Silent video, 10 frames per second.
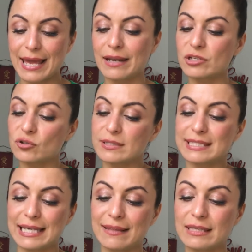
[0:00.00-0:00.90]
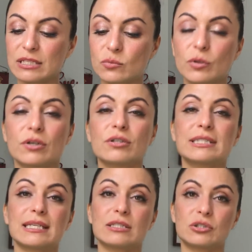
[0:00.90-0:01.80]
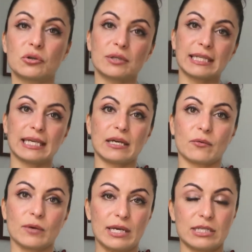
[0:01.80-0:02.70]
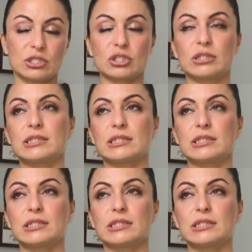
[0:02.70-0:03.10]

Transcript: and understand these words can certainly get rich.